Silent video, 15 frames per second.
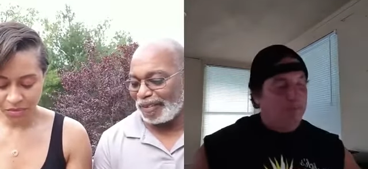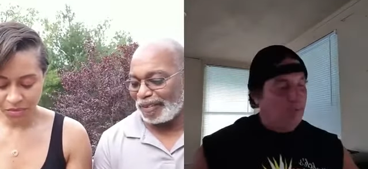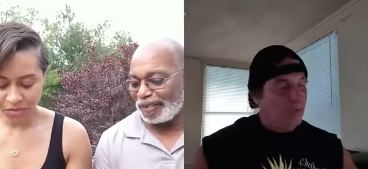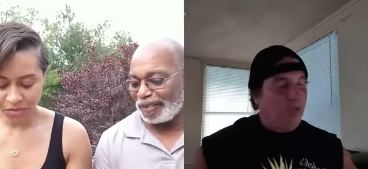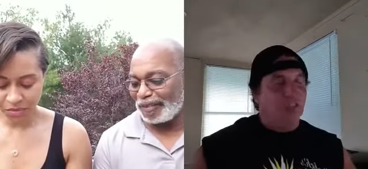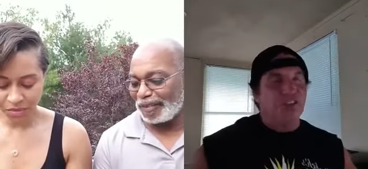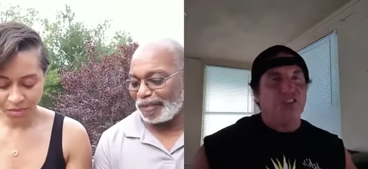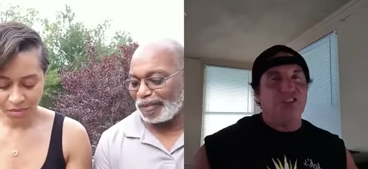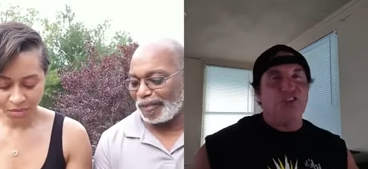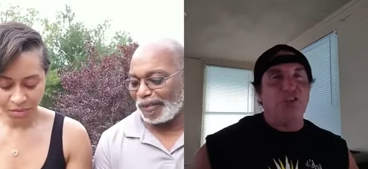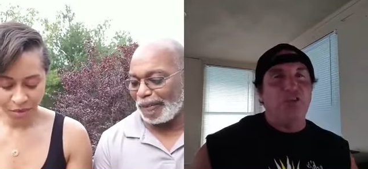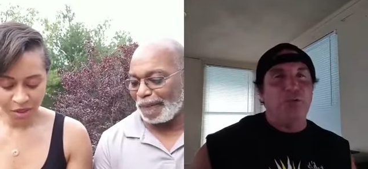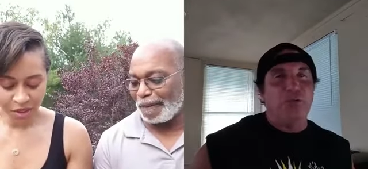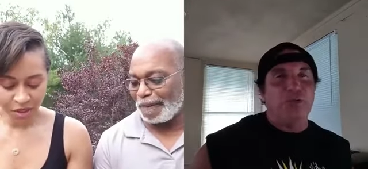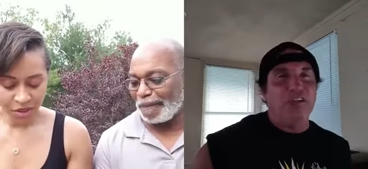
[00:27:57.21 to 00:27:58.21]
Speaker 1: I just saw
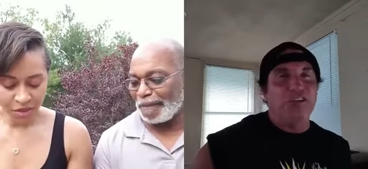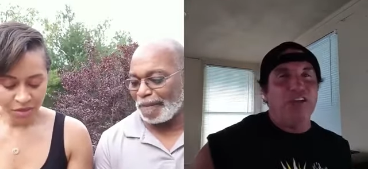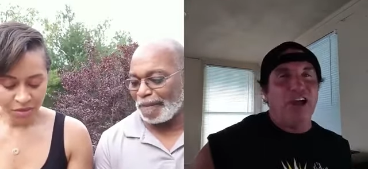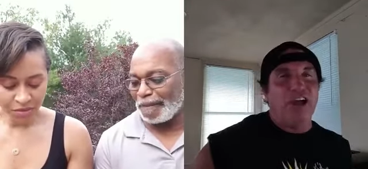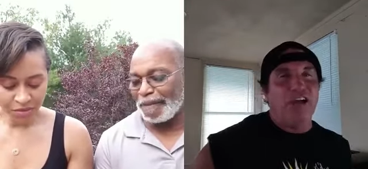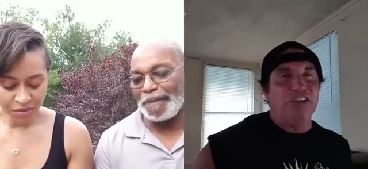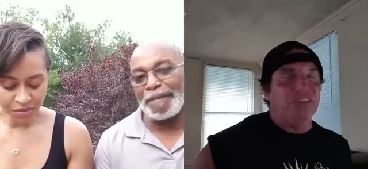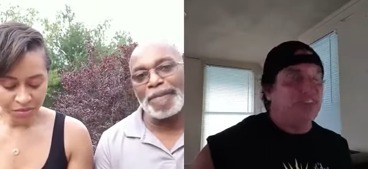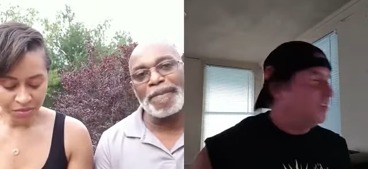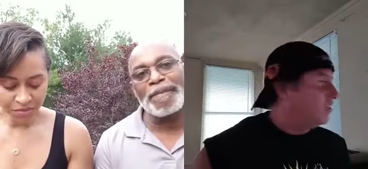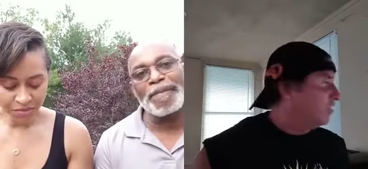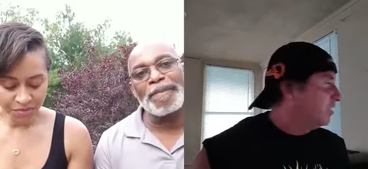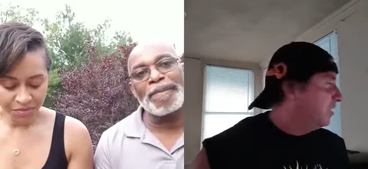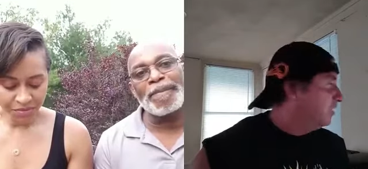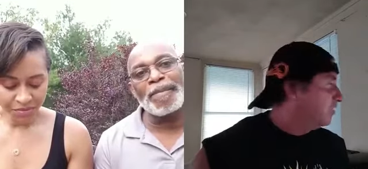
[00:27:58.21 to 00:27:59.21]
Louise Goslin
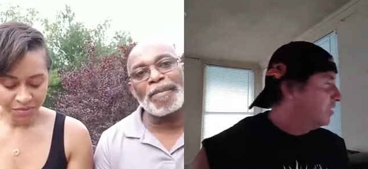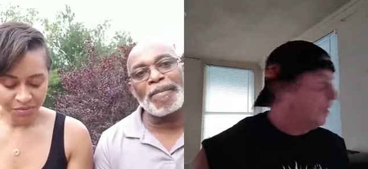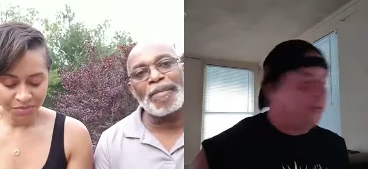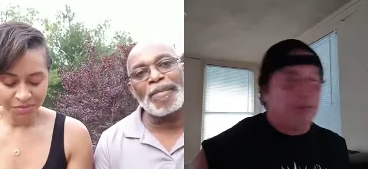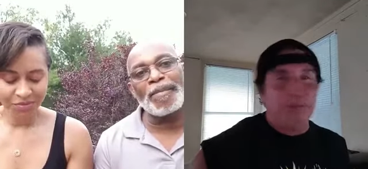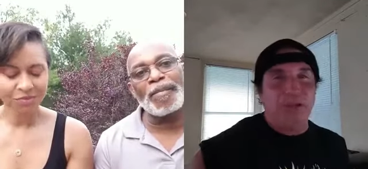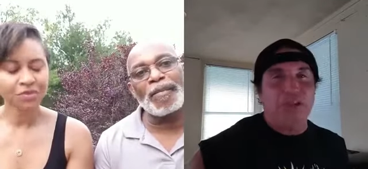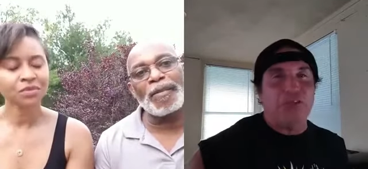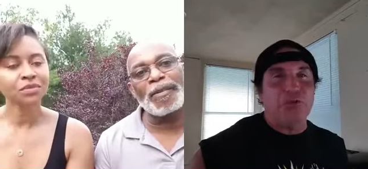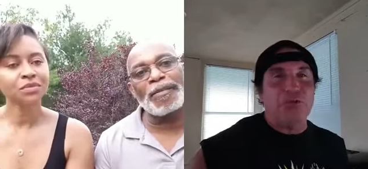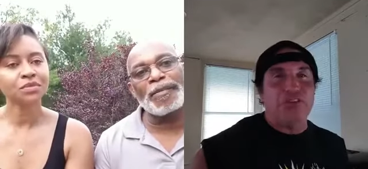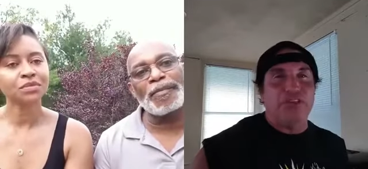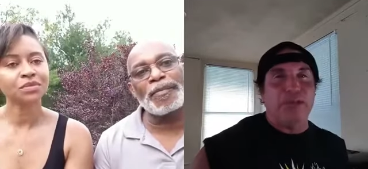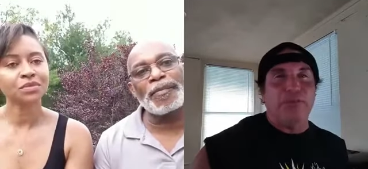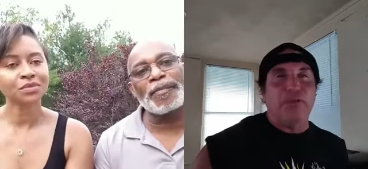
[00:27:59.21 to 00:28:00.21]
said something about doing
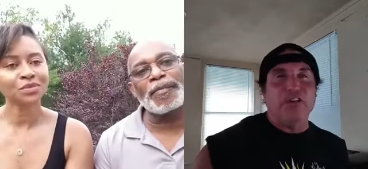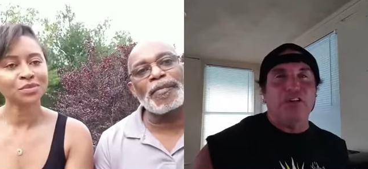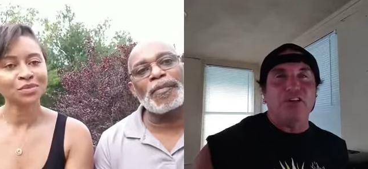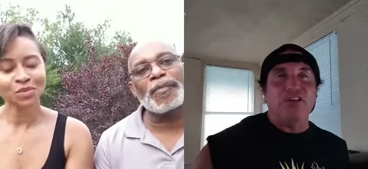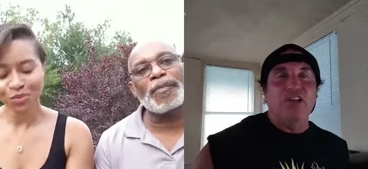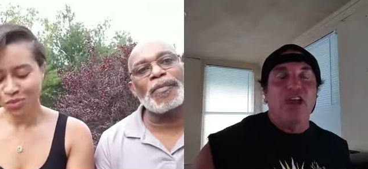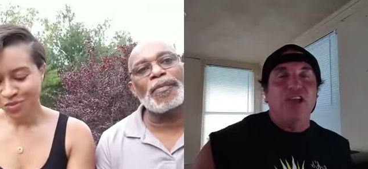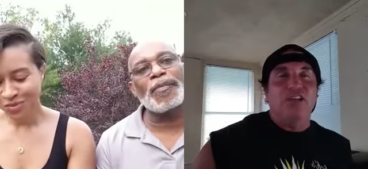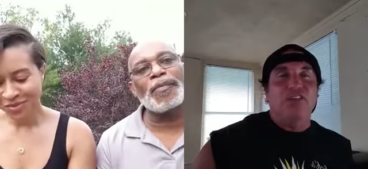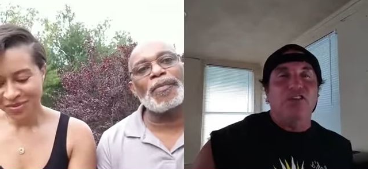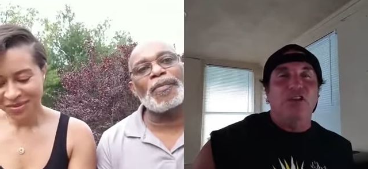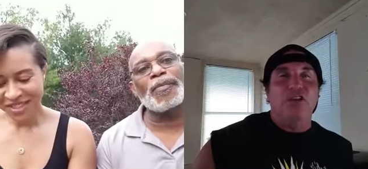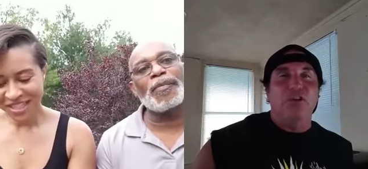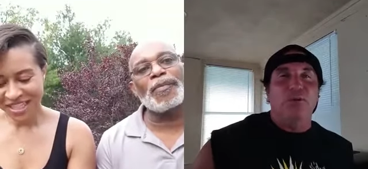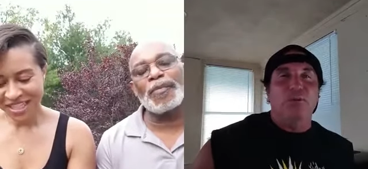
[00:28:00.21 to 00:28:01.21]
seminars.
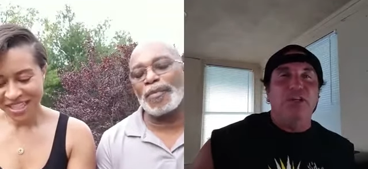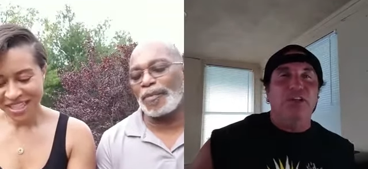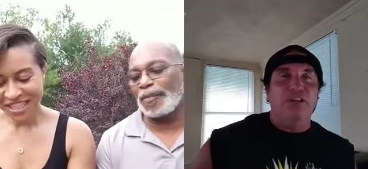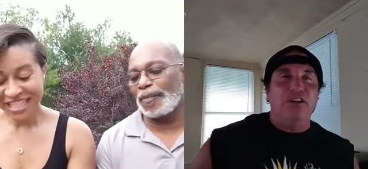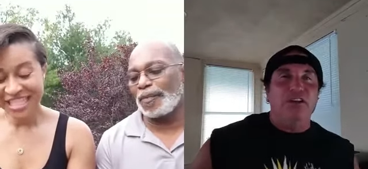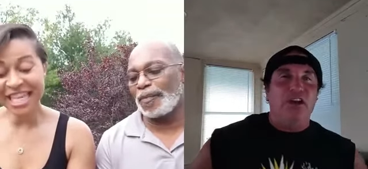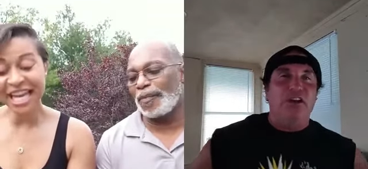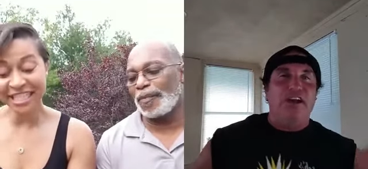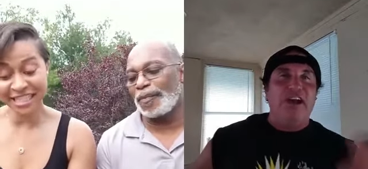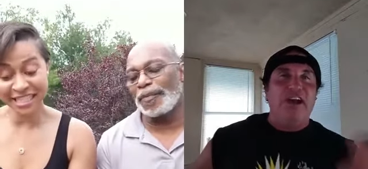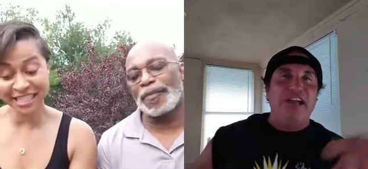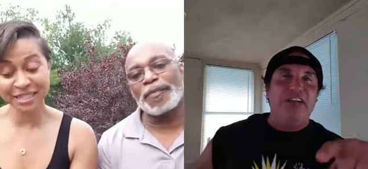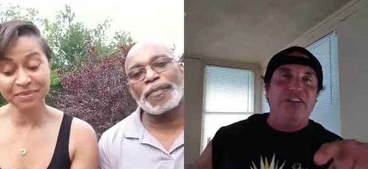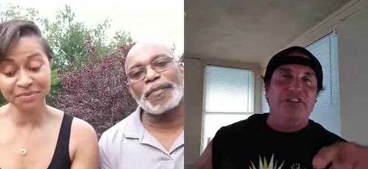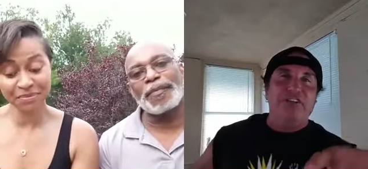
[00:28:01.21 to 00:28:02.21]
So me and her yes.
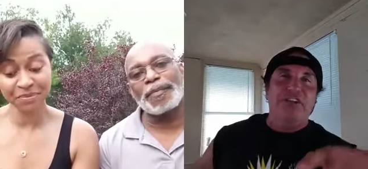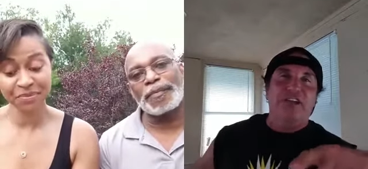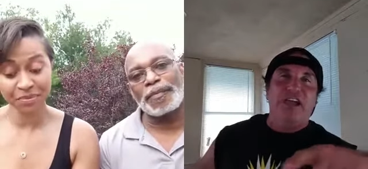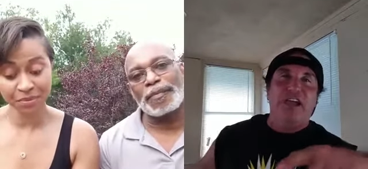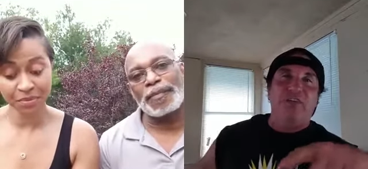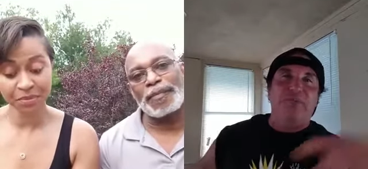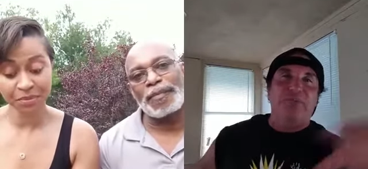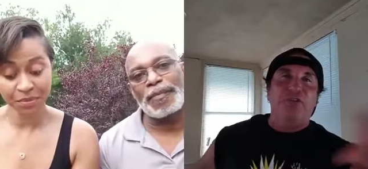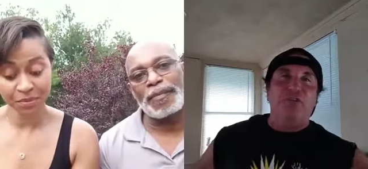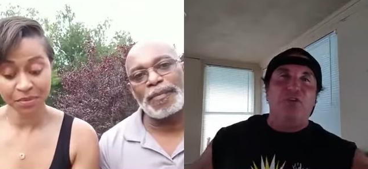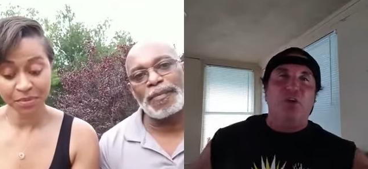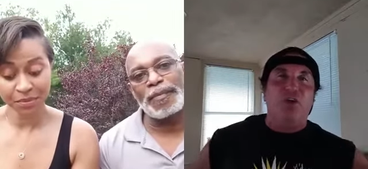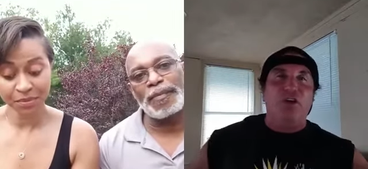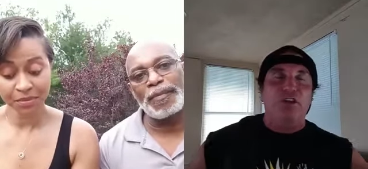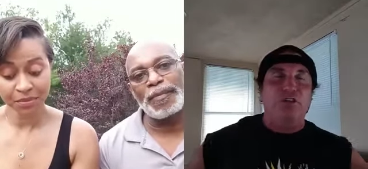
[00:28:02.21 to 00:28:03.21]
actually have been
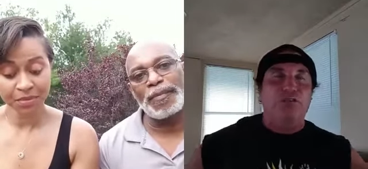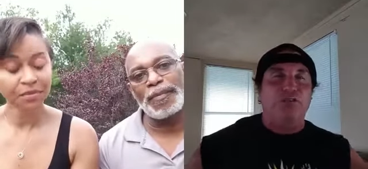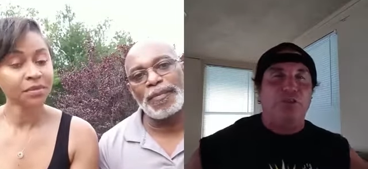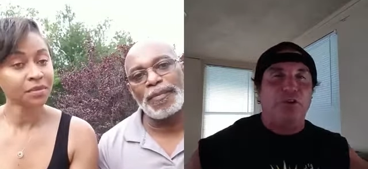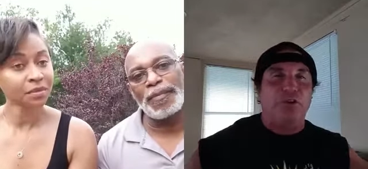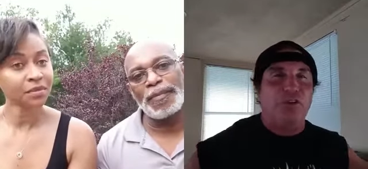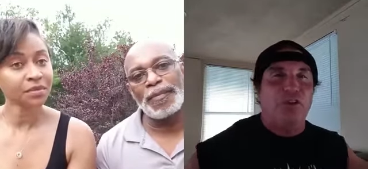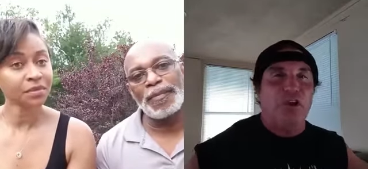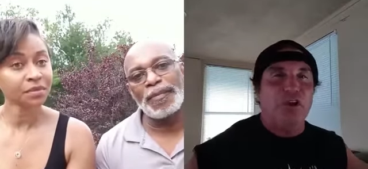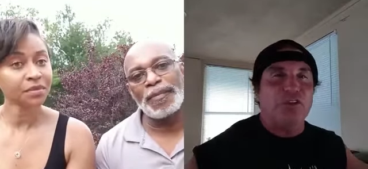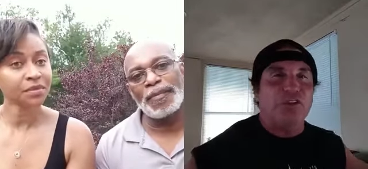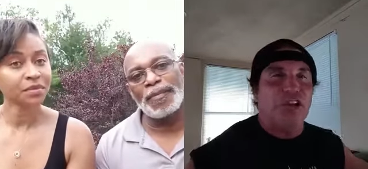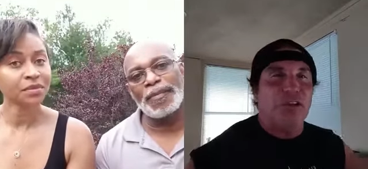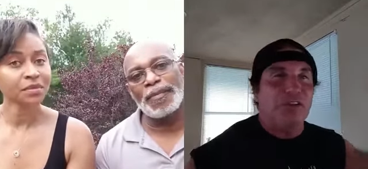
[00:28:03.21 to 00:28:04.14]
talking for a long time.